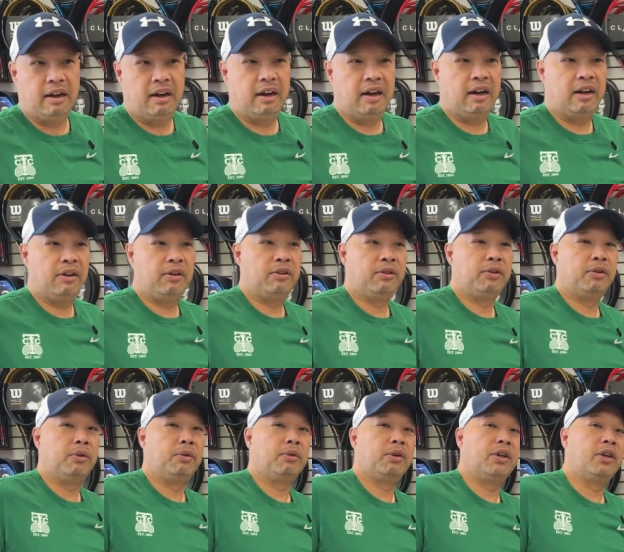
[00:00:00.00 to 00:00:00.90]
I don't
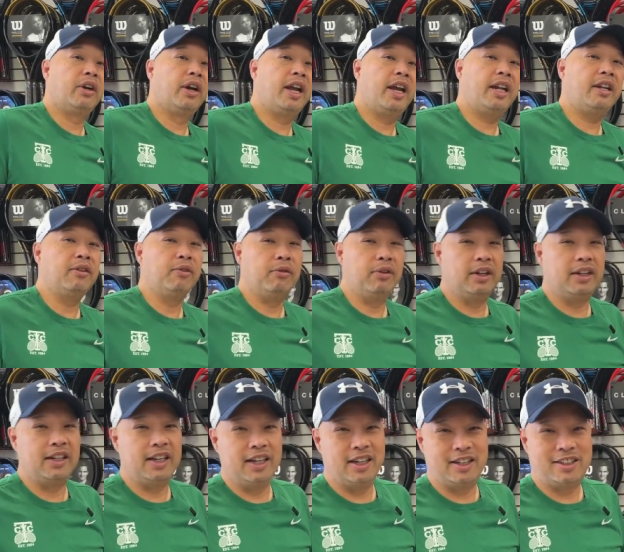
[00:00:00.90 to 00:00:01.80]
know where you're heading
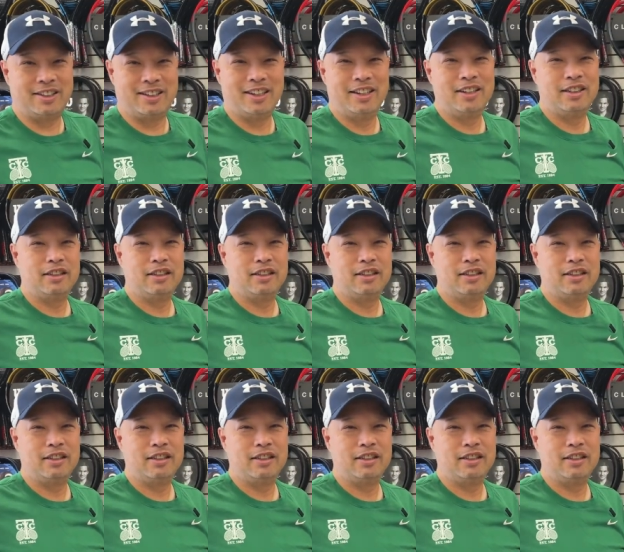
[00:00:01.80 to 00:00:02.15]
with this.